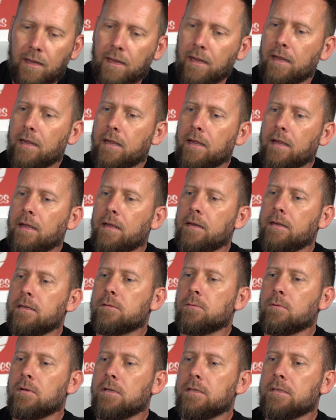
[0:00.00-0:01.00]
and
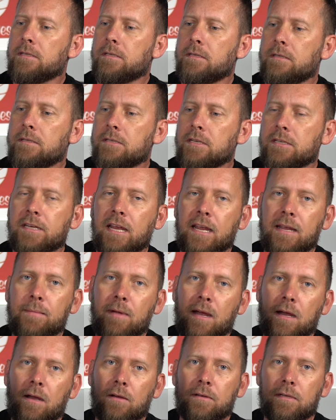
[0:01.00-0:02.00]
this one's just
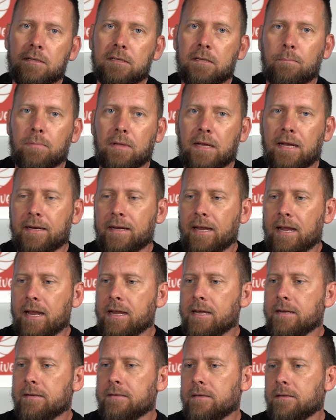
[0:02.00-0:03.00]
came out. This is the Black
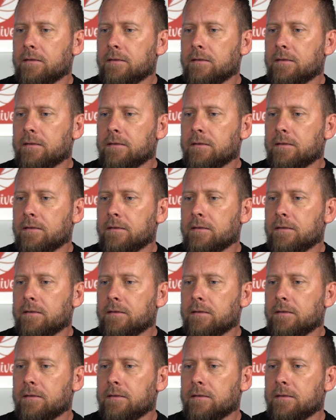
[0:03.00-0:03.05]
8.